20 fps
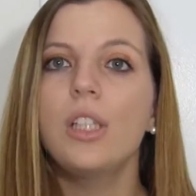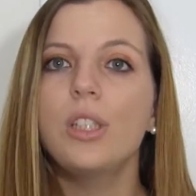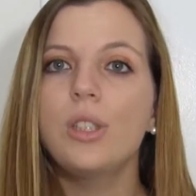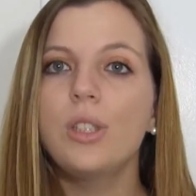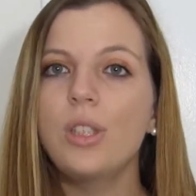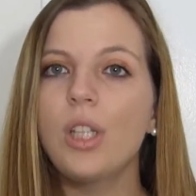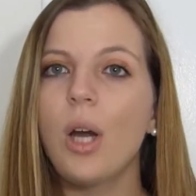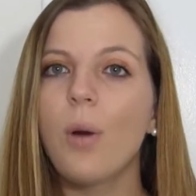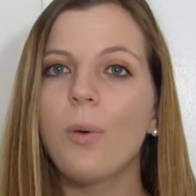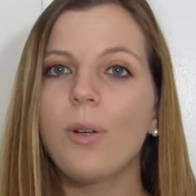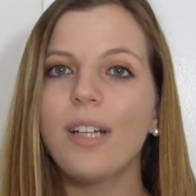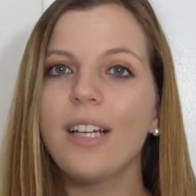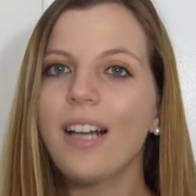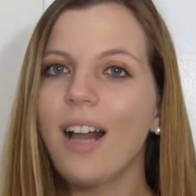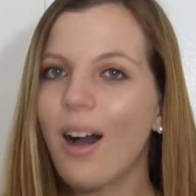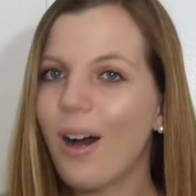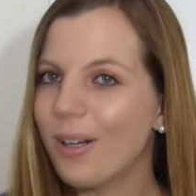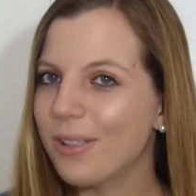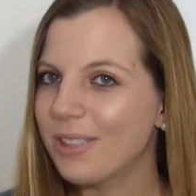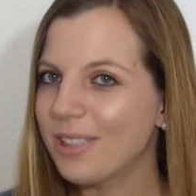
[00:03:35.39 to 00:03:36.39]
So we're
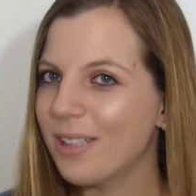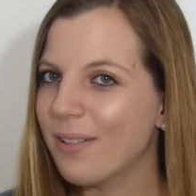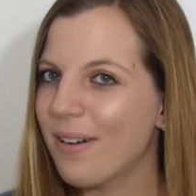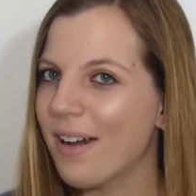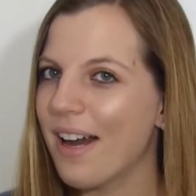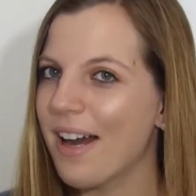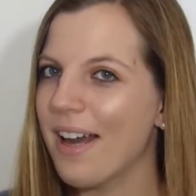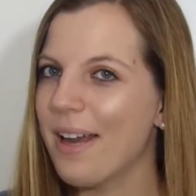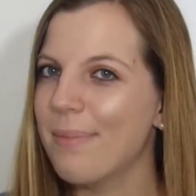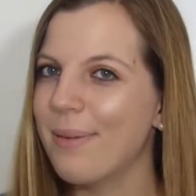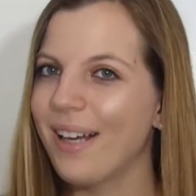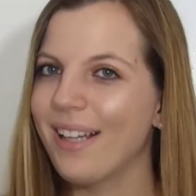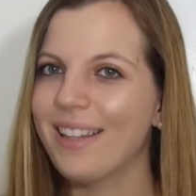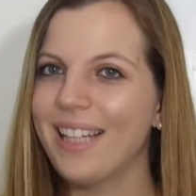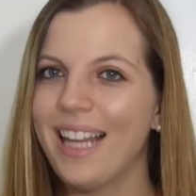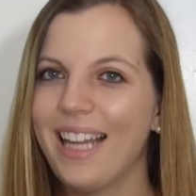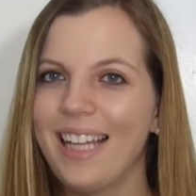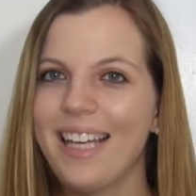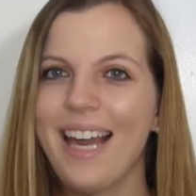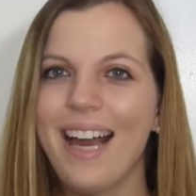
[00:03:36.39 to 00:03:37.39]
like all so hyped, like
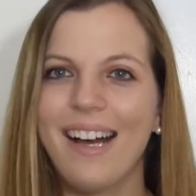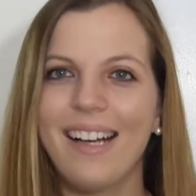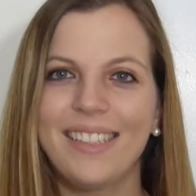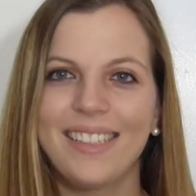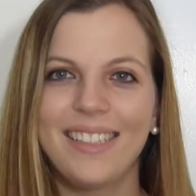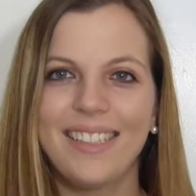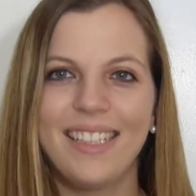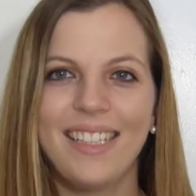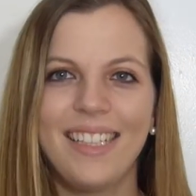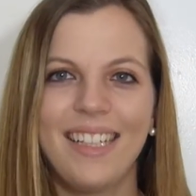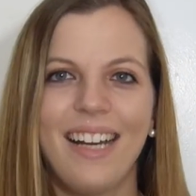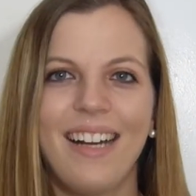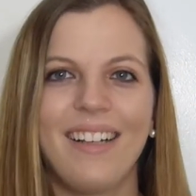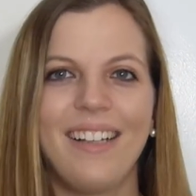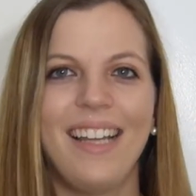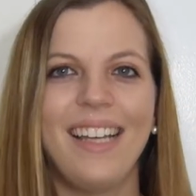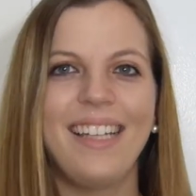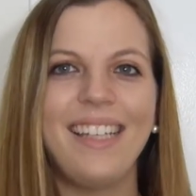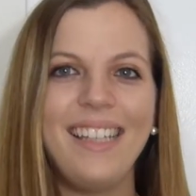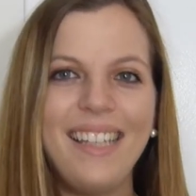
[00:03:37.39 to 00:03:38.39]
Lily Allison and I
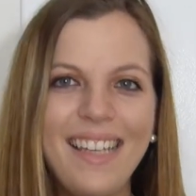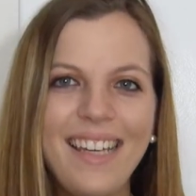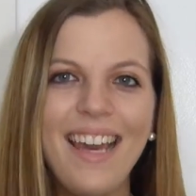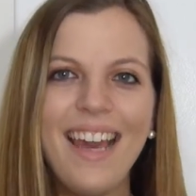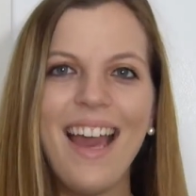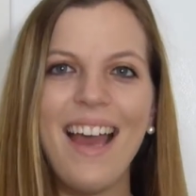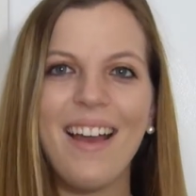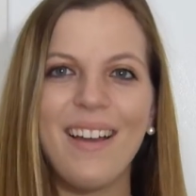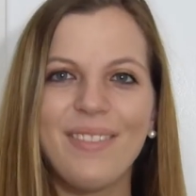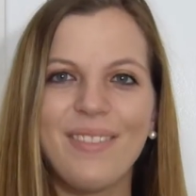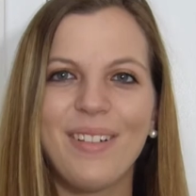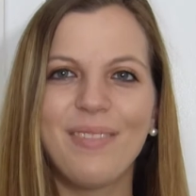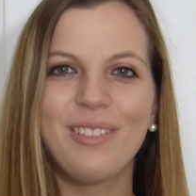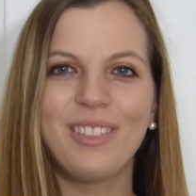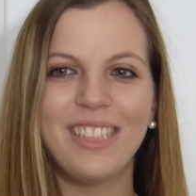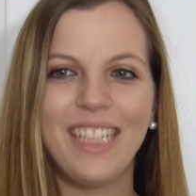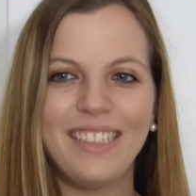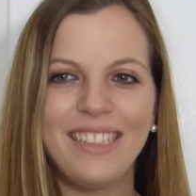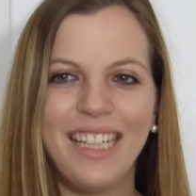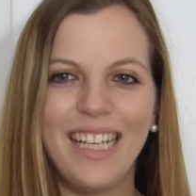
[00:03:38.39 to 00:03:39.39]
are like, yeah, and
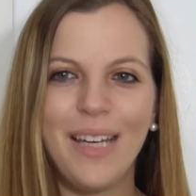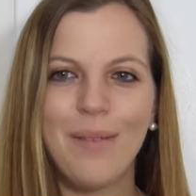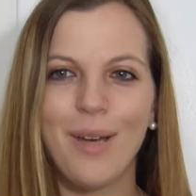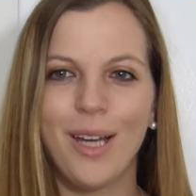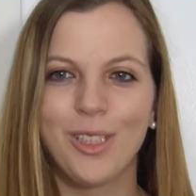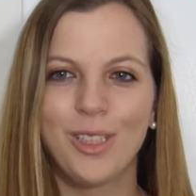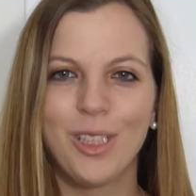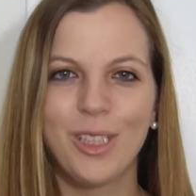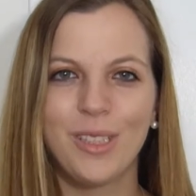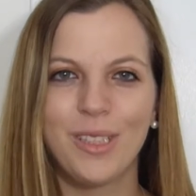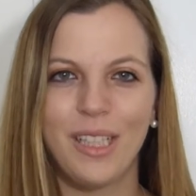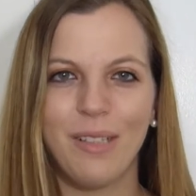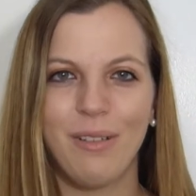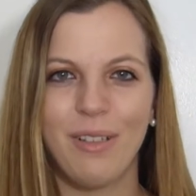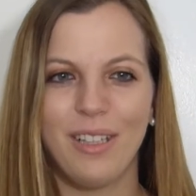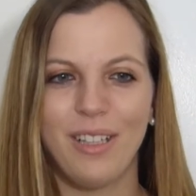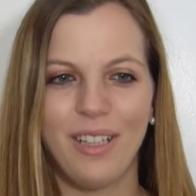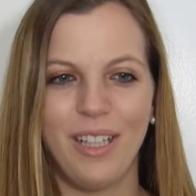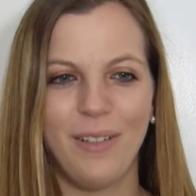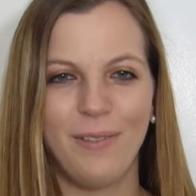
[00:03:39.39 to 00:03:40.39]
just like taking pictures like
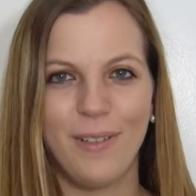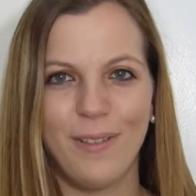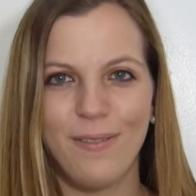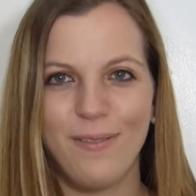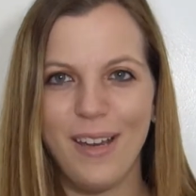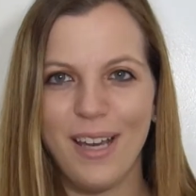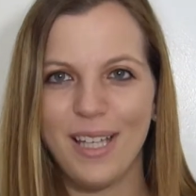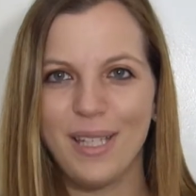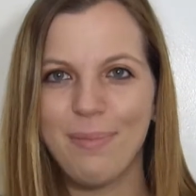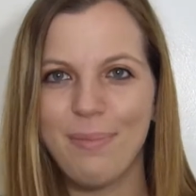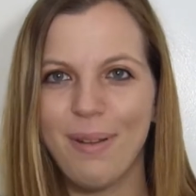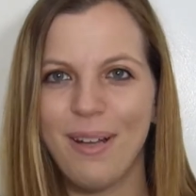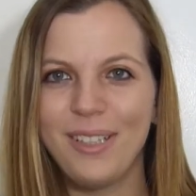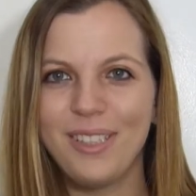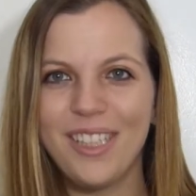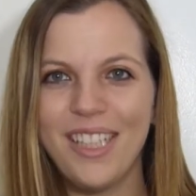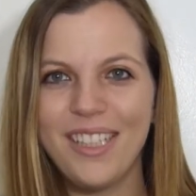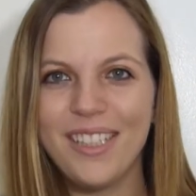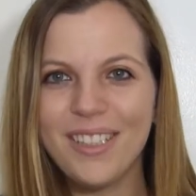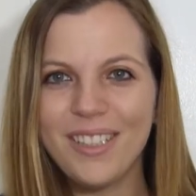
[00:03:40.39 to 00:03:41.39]
with, like for Facebook.
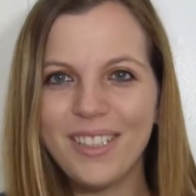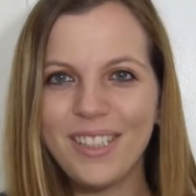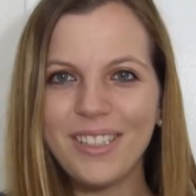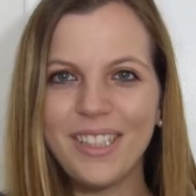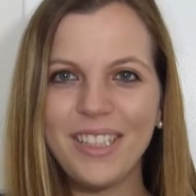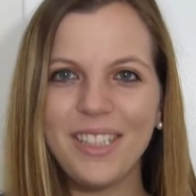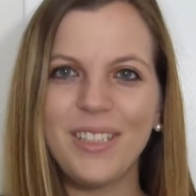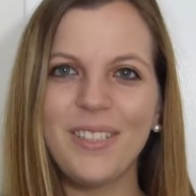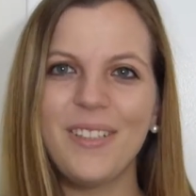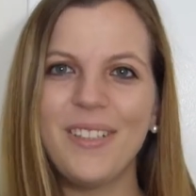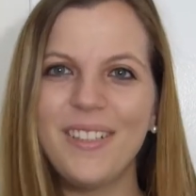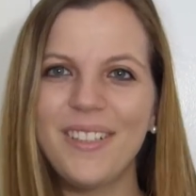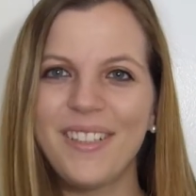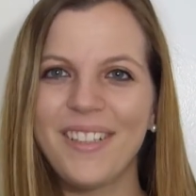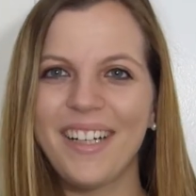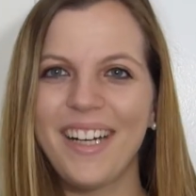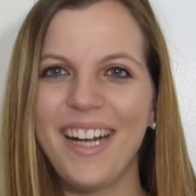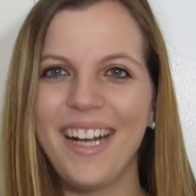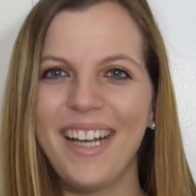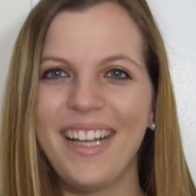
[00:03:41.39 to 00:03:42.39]
She's like, girls, like you're doing
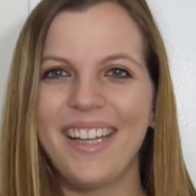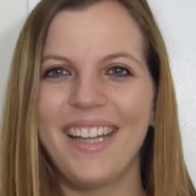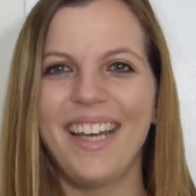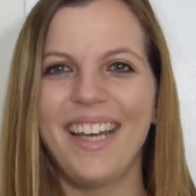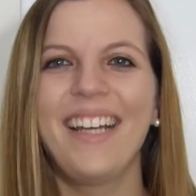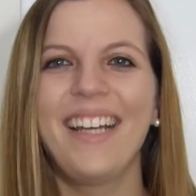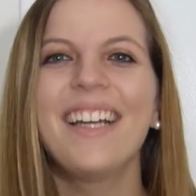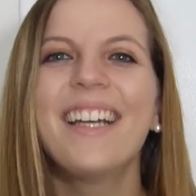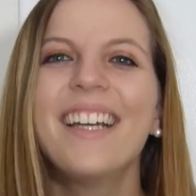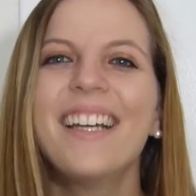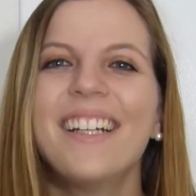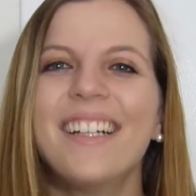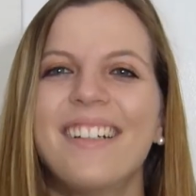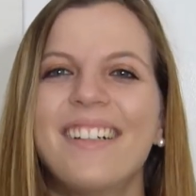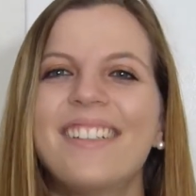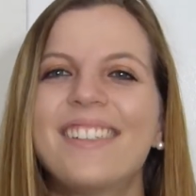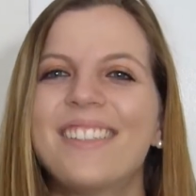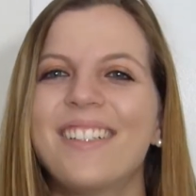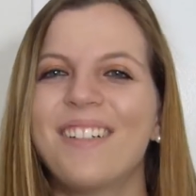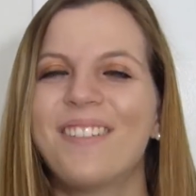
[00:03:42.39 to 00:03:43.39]
great. like, it
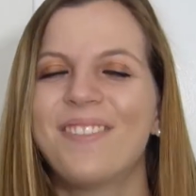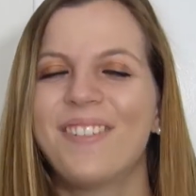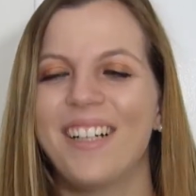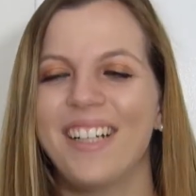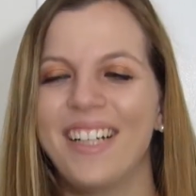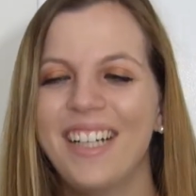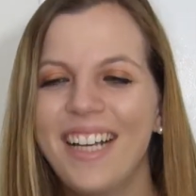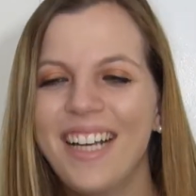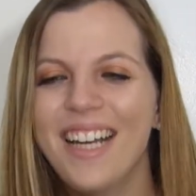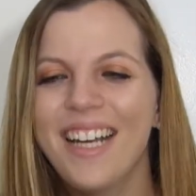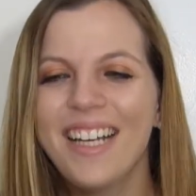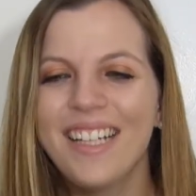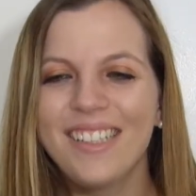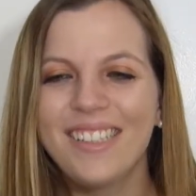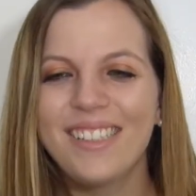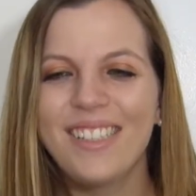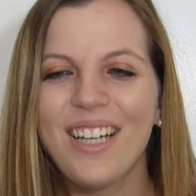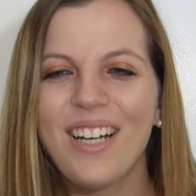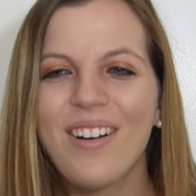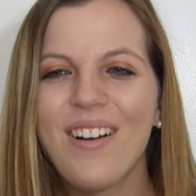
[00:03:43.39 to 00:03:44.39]
was so funny.
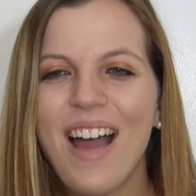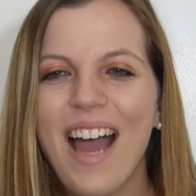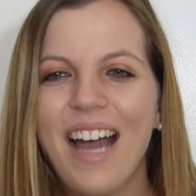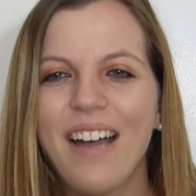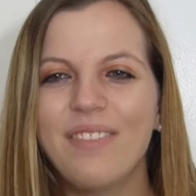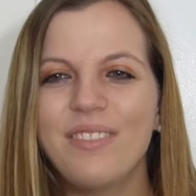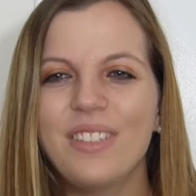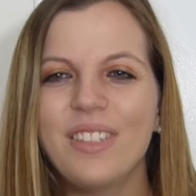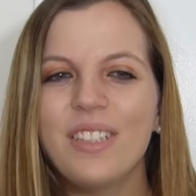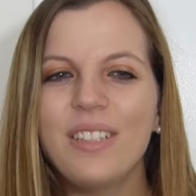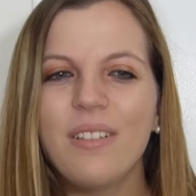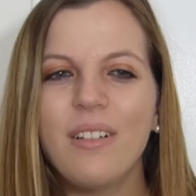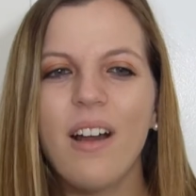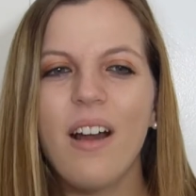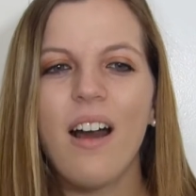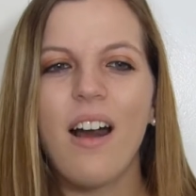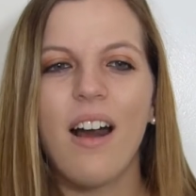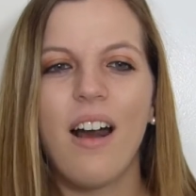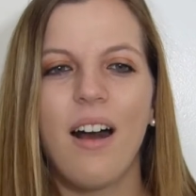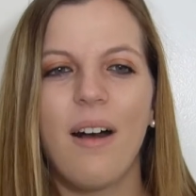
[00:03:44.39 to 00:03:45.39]
So after
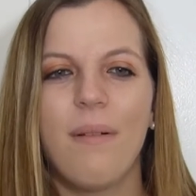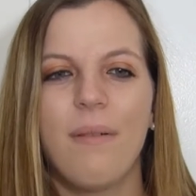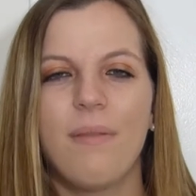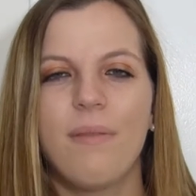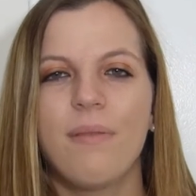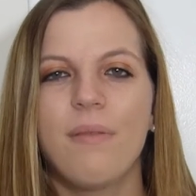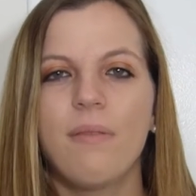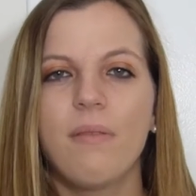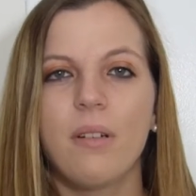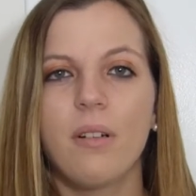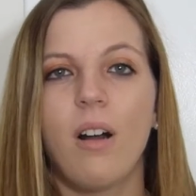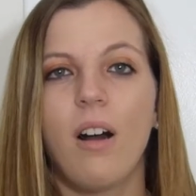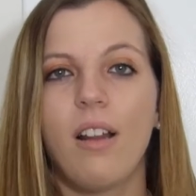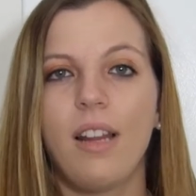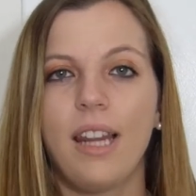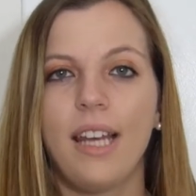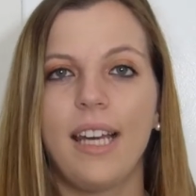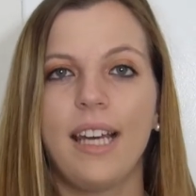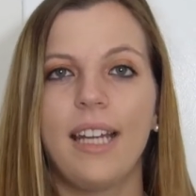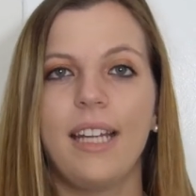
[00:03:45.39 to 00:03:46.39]
um, we were
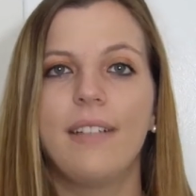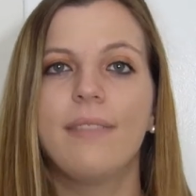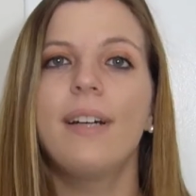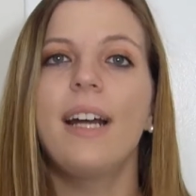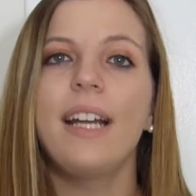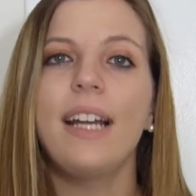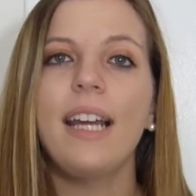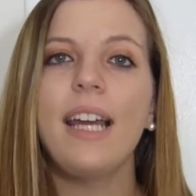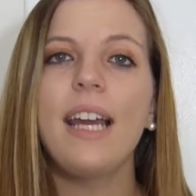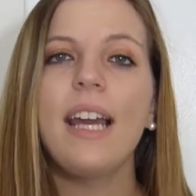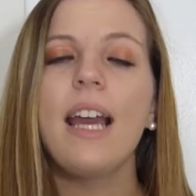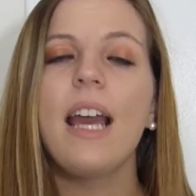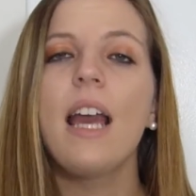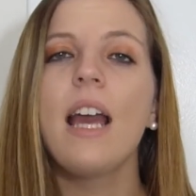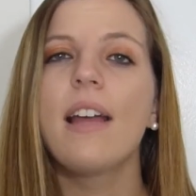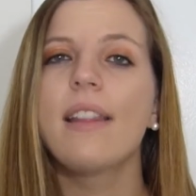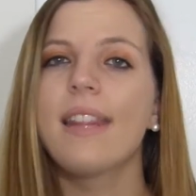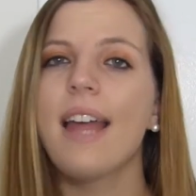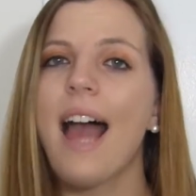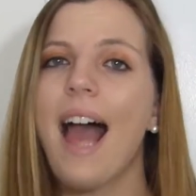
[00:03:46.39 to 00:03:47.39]
all like getting ready,
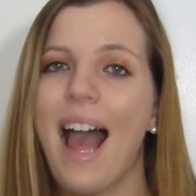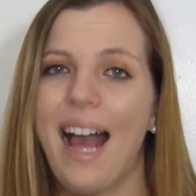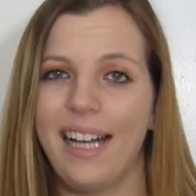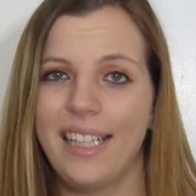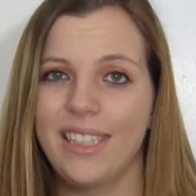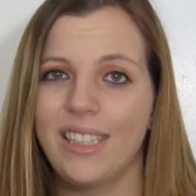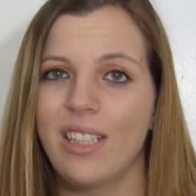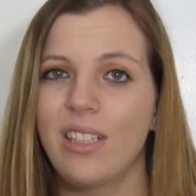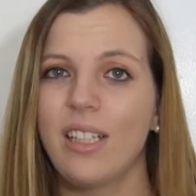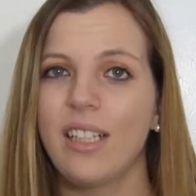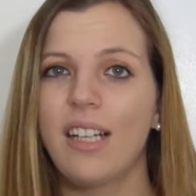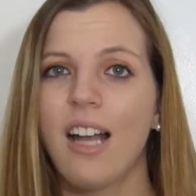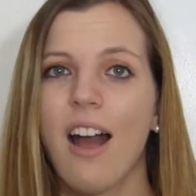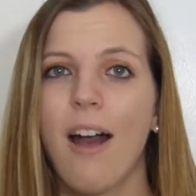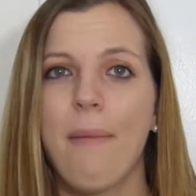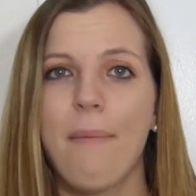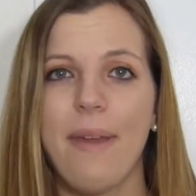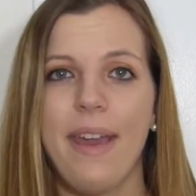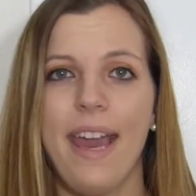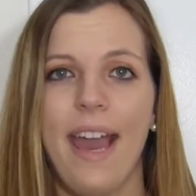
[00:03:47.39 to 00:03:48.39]
the acts started
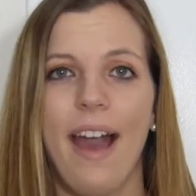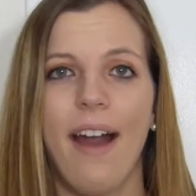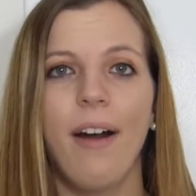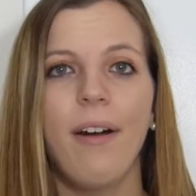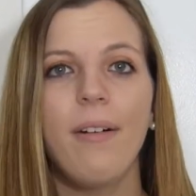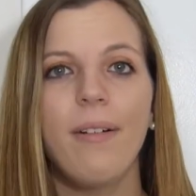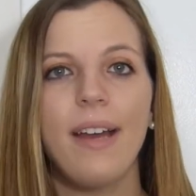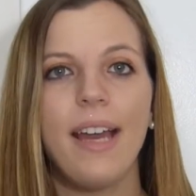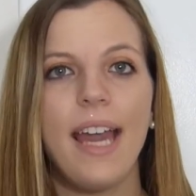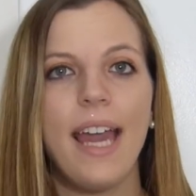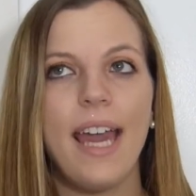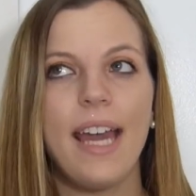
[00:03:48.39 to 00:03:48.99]
coming out.